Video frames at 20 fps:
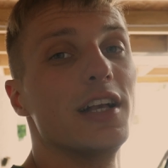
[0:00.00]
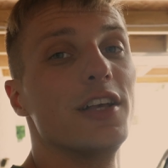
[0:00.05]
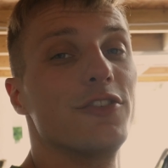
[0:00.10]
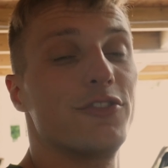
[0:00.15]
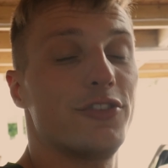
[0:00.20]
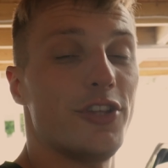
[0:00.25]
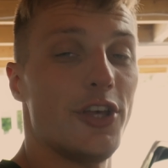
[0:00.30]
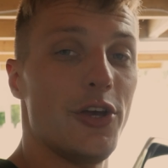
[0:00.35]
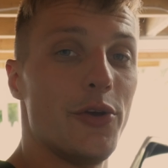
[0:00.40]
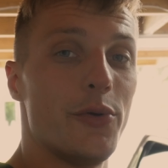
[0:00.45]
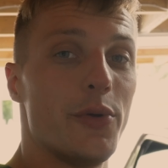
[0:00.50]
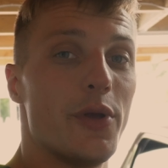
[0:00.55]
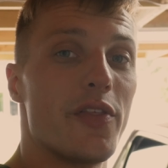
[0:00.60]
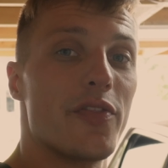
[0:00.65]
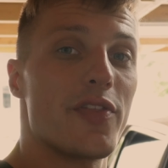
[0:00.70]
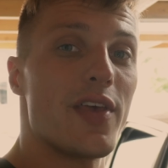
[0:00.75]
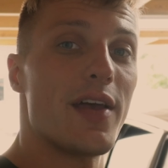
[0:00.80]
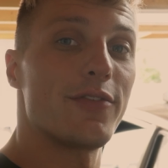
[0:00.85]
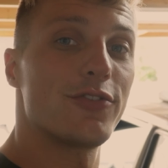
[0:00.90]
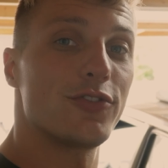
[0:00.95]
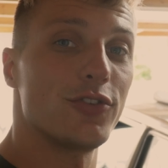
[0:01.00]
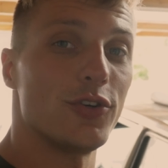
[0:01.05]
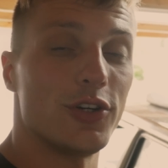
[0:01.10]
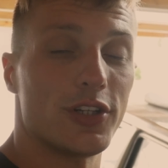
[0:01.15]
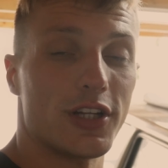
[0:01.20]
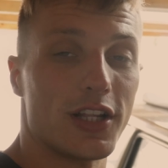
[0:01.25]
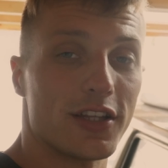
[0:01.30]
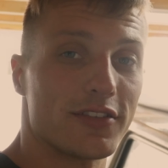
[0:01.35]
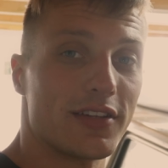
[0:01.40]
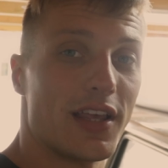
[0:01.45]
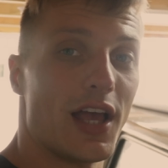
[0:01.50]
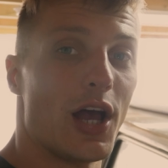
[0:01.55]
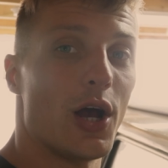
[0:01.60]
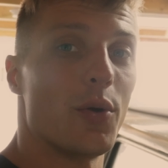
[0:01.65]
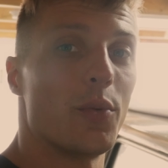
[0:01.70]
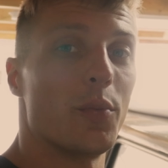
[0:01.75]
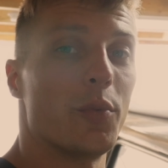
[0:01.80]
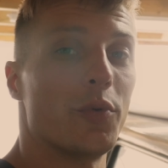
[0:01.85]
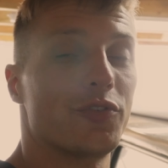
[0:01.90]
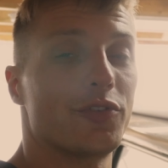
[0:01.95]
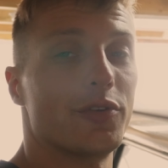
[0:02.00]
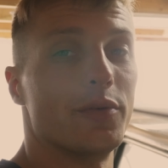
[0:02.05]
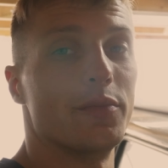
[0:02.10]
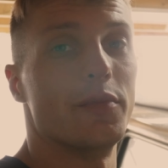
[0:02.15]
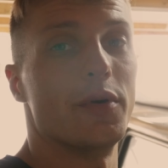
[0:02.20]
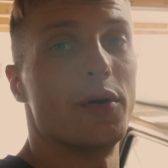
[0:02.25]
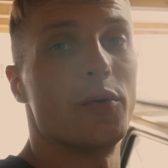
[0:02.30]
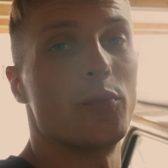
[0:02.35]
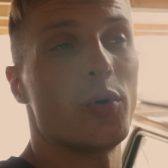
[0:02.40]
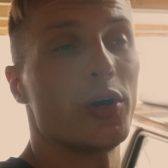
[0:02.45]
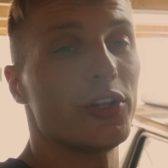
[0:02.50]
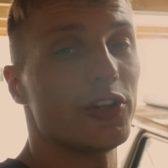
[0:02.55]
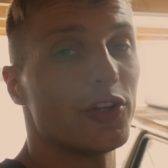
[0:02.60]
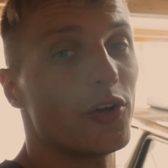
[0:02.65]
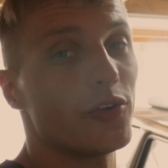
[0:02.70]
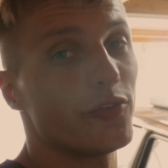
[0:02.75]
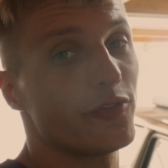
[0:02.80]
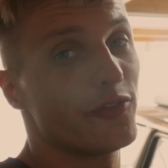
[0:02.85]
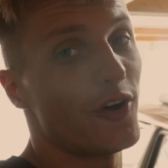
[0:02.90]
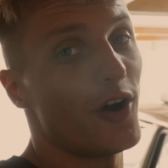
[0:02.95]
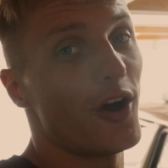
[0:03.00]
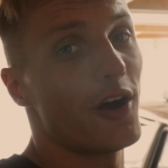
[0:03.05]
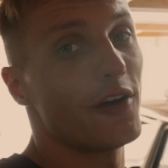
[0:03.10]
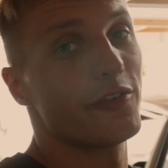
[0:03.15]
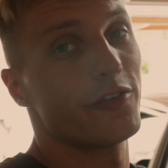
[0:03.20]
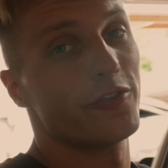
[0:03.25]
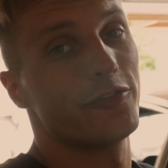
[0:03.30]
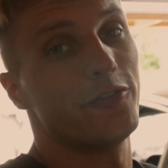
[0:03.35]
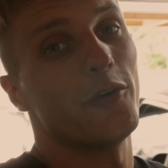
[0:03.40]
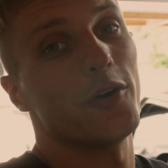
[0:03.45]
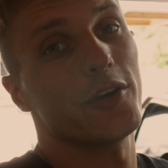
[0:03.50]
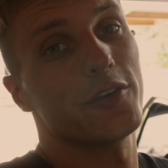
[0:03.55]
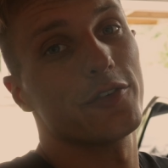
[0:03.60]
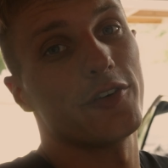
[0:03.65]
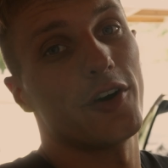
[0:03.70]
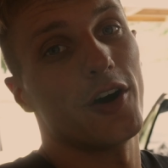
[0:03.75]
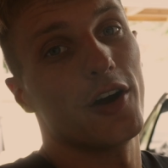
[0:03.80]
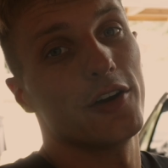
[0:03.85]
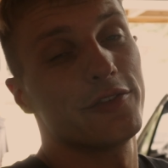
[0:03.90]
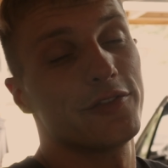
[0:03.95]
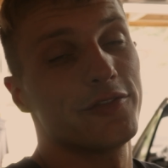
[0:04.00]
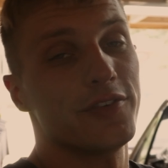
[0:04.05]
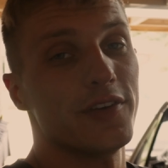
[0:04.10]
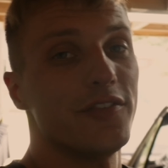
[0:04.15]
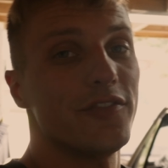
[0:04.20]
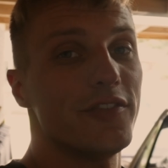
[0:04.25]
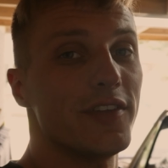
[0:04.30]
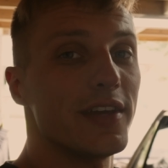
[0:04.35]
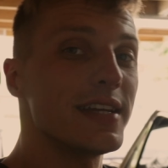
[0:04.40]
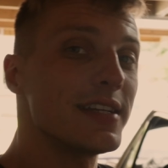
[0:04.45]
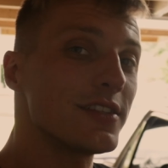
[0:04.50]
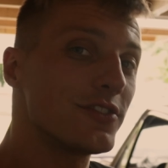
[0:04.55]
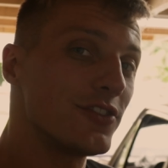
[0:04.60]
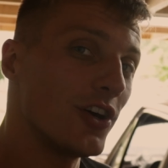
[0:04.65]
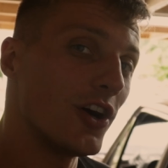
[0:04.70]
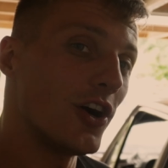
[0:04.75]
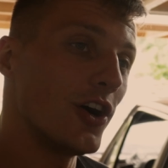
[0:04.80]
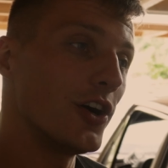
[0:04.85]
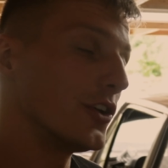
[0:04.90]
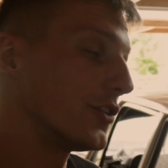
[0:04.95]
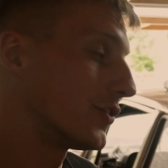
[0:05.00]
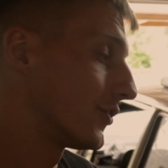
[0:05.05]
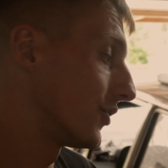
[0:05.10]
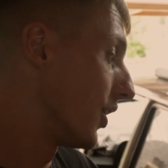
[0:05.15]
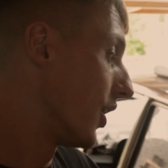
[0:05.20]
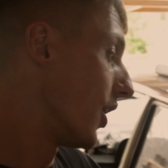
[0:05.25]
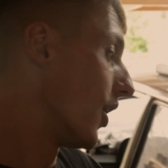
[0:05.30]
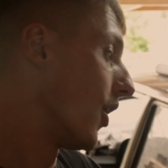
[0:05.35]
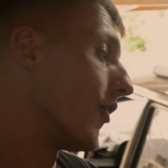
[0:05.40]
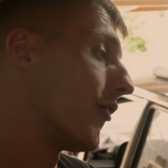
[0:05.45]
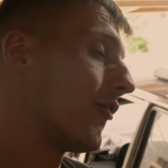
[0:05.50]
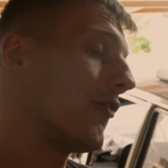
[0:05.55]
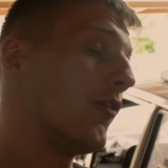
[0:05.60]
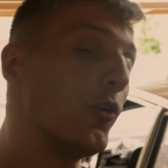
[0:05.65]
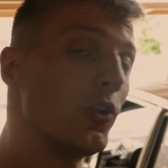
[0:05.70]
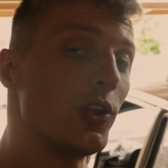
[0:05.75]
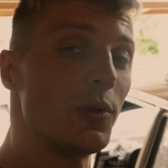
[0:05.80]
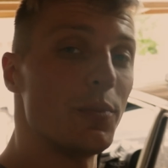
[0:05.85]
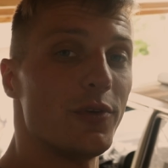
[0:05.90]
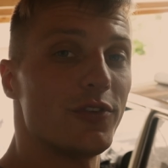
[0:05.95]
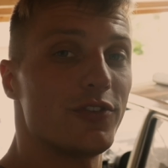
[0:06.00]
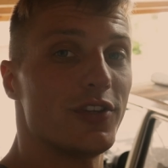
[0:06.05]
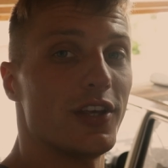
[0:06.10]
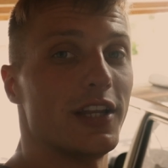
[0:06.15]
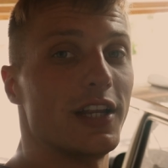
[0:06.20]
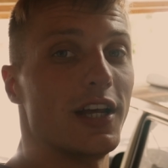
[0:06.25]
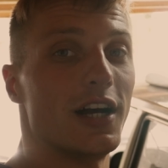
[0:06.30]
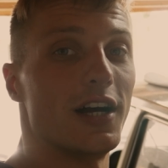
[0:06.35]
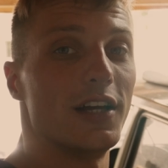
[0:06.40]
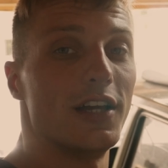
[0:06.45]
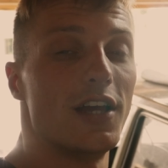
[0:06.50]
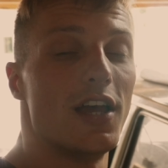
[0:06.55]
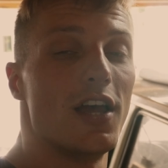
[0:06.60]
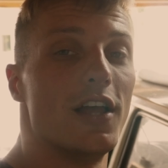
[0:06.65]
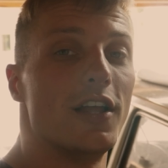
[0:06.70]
So they've sorted us out with some 195, 45, 15 tyres for the Brasilia